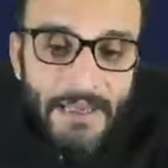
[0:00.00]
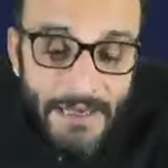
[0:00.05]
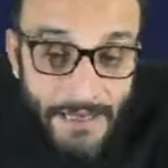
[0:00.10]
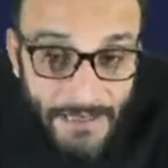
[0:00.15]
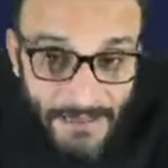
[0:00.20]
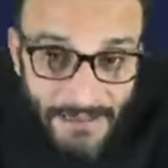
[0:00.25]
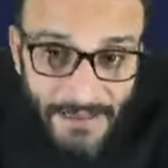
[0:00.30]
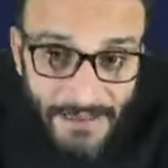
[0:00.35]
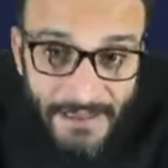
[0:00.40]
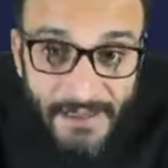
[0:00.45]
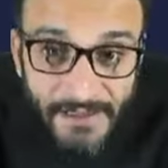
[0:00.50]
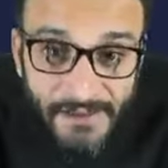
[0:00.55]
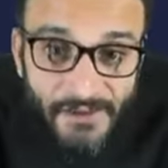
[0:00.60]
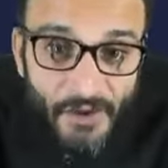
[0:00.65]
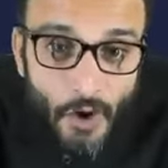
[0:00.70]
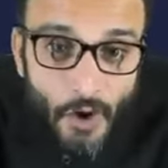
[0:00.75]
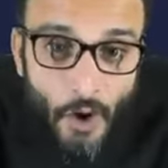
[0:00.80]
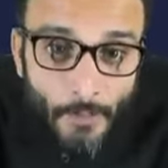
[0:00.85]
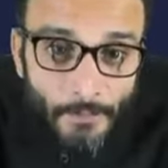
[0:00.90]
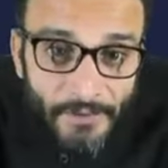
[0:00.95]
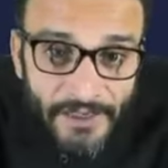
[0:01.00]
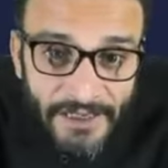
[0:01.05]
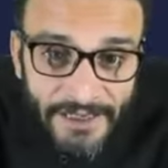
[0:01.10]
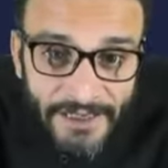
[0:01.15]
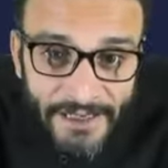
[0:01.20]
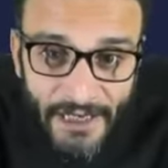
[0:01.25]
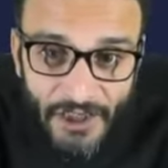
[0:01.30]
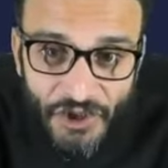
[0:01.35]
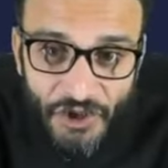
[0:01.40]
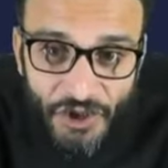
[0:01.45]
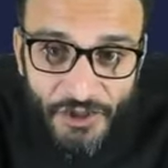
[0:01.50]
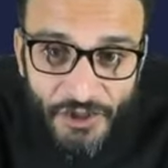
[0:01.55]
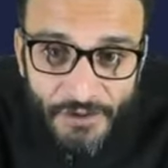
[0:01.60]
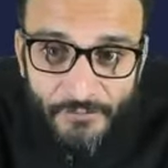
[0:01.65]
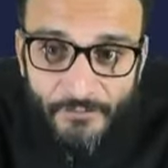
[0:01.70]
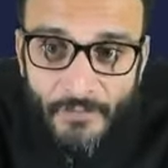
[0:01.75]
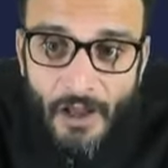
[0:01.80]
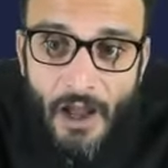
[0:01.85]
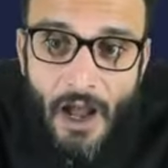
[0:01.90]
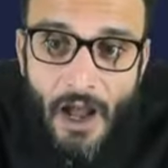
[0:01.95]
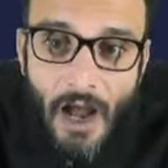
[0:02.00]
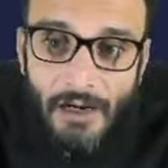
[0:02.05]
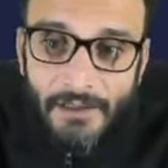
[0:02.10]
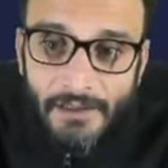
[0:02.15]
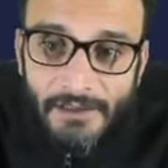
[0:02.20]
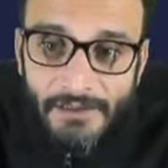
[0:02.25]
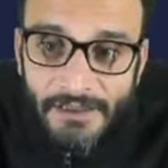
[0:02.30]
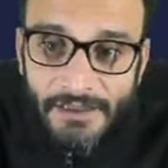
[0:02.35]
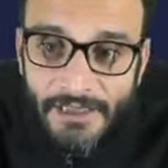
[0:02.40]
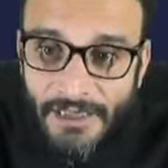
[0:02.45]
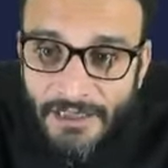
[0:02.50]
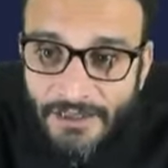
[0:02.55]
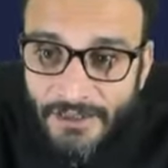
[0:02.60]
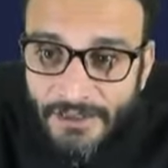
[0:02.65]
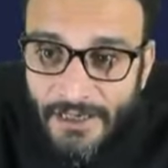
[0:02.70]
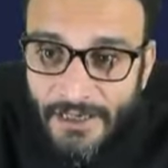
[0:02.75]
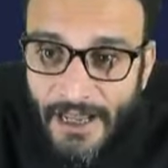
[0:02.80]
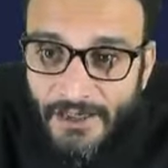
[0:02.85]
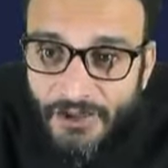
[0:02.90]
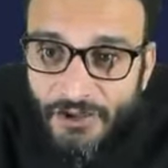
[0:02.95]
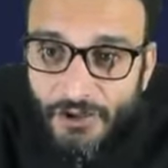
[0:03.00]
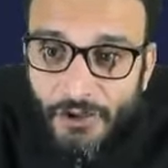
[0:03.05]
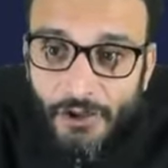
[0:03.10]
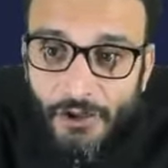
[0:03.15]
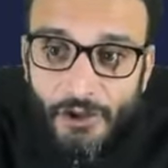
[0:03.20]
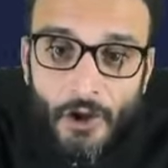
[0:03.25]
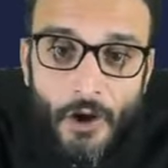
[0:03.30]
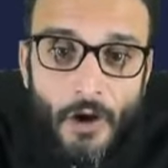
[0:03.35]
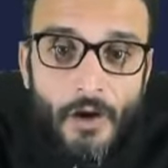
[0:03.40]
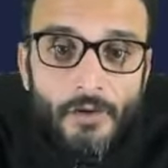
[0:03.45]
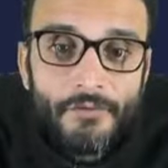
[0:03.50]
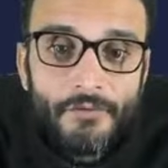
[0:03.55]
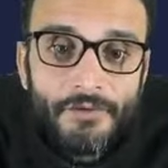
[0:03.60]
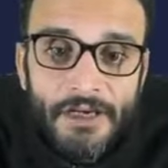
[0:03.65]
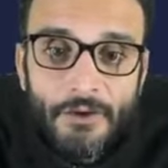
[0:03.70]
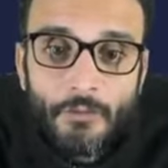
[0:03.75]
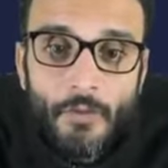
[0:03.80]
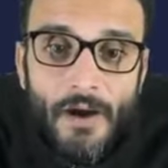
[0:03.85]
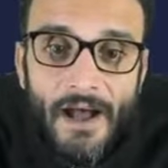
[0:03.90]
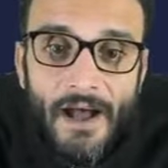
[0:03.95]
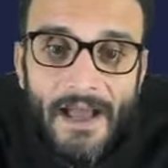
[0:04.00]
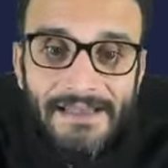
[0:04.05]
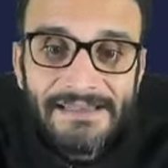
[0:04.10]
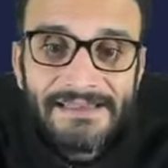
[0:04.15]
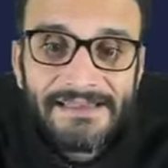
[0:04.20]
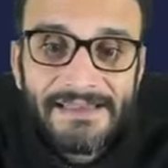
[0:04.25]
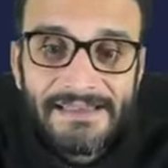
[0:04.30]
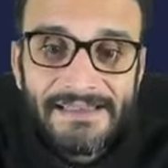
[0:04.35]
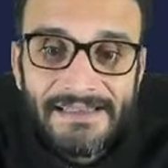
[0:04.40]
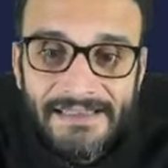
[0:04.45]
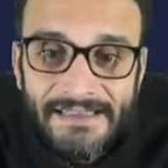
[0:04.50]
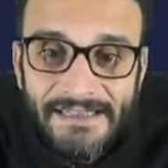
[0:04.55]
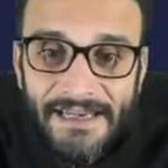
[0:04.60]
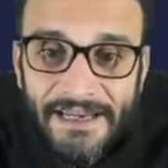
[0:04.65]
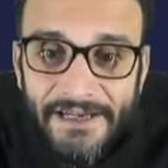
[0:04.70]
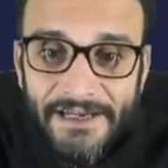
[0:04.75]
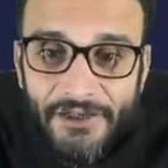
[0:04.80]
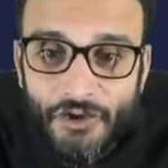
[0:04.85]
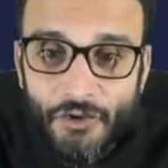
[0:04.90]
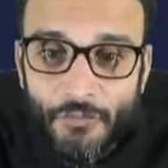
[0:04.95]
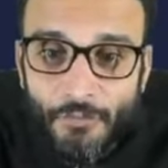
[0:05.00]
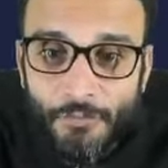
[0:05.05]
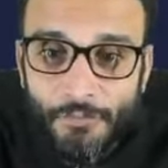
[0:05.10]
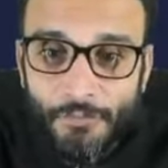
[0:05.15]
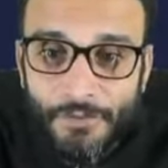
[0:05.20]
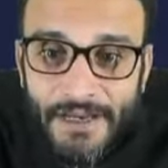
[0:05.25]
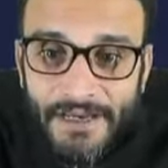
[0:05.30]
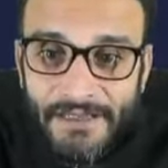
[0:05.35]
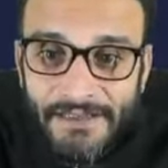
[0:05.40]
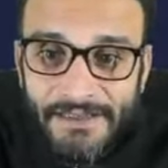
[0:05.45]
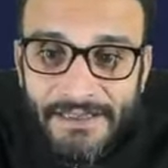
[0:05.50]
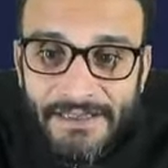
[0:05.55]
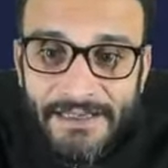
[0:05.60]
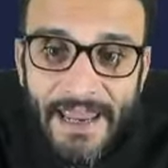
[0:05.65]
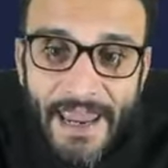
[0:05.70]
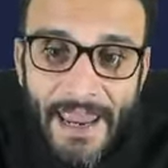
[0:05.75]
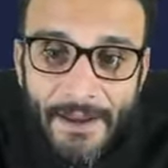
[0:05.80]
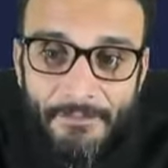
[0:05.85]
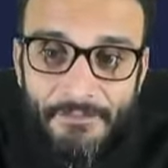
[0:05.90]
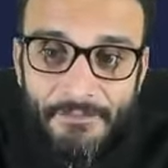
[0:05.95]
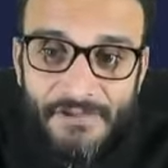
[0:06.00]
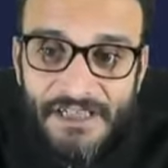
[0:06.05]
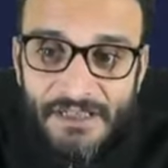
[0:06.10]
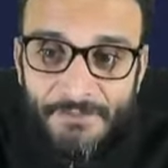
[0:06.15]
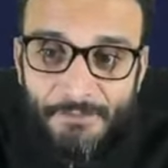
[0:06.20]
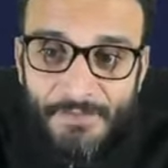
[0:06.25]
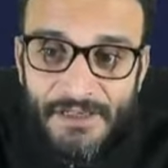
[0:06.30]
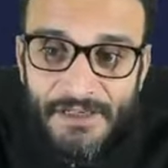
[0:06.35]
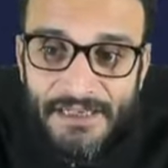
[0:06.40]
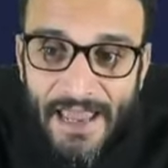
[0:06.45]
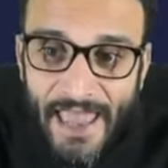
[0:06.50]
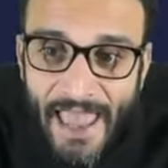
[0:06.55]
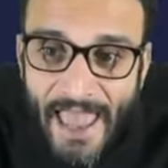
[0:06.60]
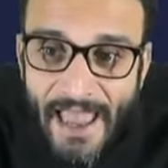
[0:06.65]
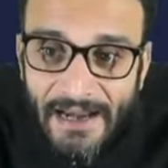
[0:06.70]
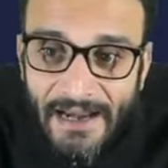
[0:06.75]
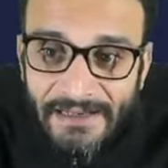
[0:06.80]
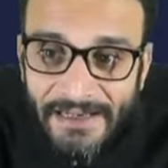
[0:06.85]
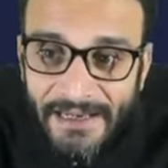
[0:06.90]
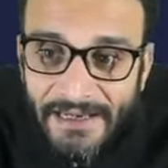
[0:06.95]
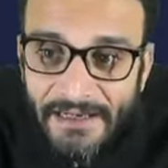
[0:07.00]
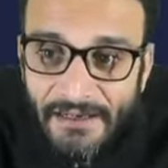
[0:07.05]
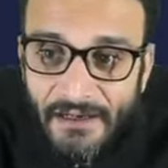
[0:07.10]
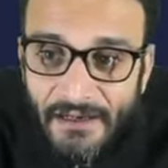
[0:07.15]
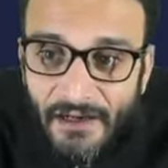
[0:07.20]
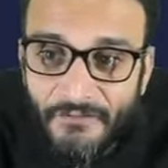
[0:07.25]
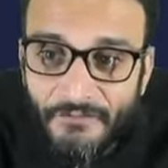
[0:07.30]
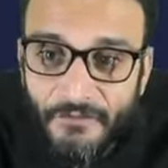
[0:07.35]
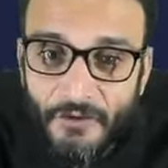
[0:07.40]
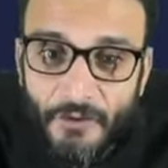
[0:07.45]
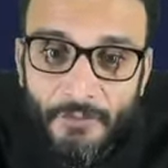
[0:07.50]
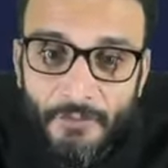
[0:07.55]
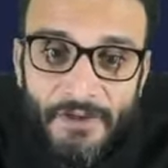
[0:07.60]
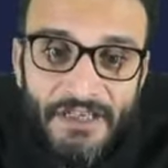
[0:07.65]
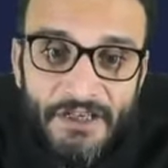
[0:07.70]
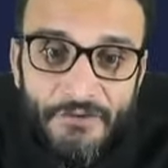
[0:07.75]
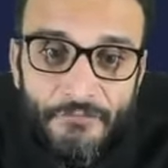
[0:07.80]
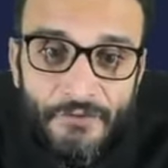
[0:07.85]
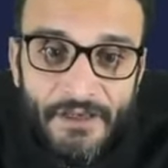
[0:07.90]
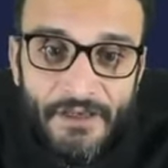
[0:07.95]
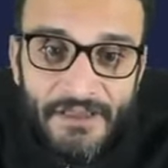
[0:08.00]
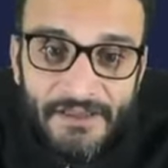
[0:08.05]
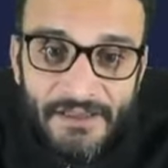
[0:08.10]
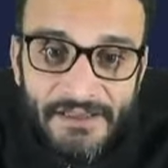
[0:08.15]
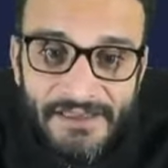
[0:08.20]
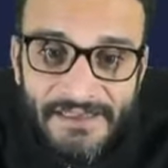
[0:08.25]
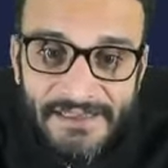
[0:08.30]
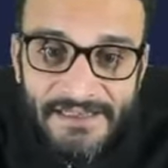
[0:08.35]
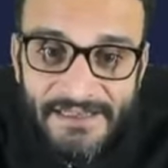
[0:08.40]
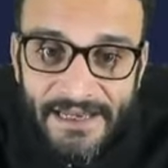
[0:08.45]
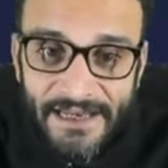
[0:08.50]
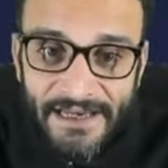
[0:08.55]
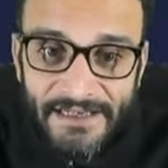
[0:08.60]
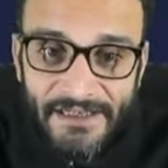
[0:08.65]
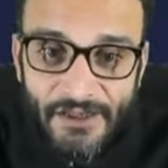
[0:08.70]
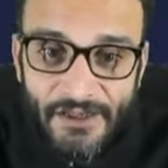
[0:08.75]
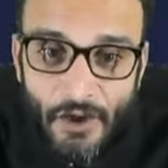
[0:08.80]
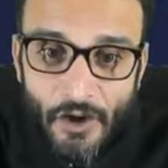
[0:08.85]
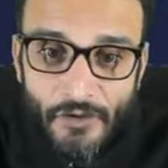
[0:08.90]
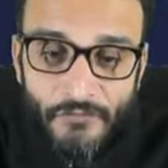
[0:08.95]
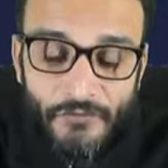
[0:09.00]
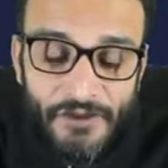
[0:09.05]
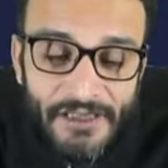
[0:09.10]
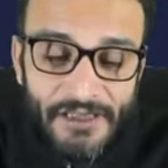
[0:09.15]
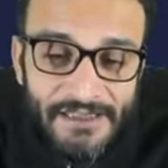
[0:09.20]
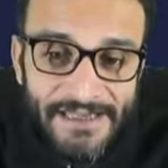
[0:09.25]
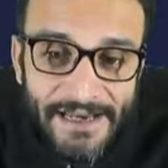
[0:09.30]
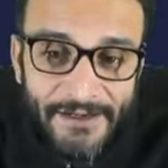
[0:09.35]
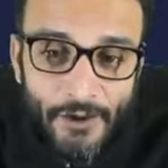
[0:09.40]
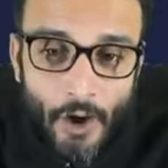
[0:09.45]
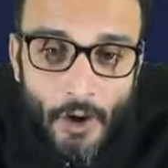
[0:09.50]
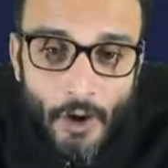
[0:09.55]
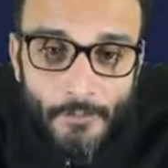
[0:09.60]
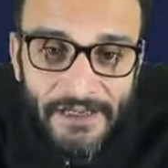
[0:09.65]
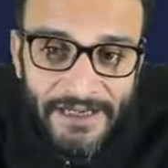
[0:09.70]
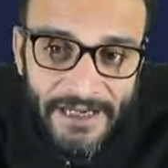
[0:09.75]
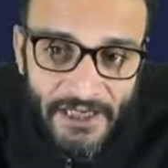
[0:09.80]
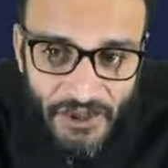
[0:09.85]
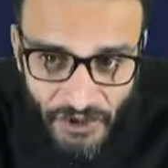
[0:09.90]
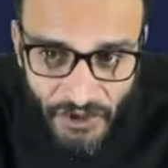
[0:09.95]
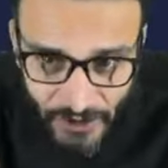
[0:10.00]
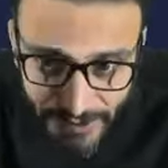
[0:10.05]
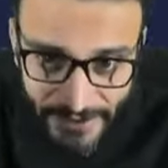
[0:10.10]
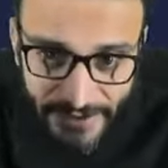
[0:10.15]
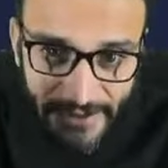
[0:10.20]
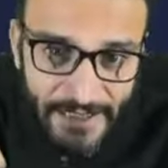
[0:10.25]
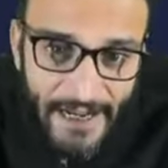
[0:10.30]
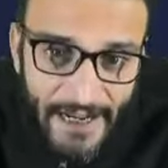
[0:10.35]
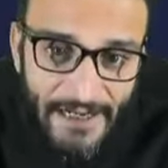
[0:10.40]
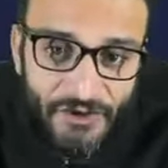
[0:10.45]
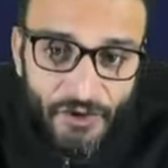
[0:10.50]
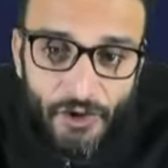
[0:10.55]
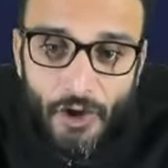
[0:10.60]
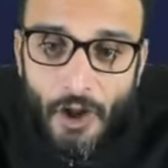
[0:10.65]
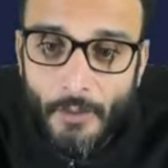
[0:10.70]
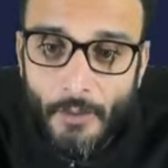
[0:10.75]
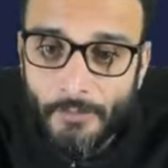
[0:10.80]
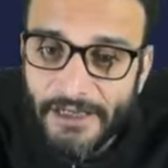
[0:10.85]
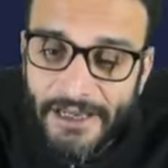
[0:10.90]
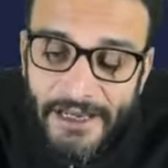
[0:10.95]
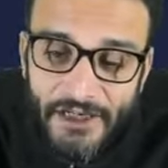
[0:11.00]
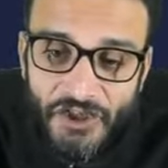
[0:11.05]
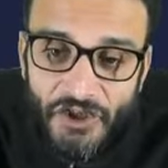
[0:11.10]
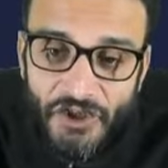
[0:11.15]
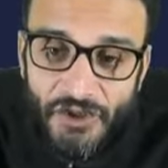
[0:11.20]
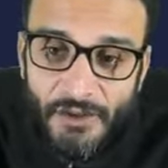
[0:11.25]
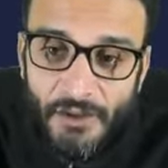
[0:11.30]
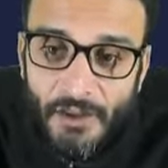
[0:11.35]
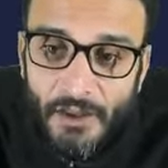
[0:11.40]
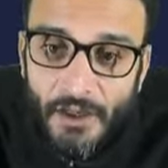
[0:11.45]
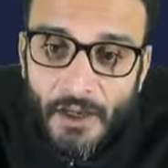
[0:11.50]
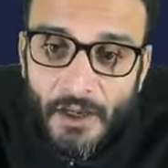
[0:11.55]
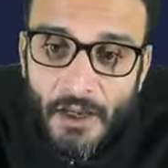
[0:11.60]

India's obligation under the international law requires the state to bring the MTP Act in conformity with the state with the said obligation, international obligation.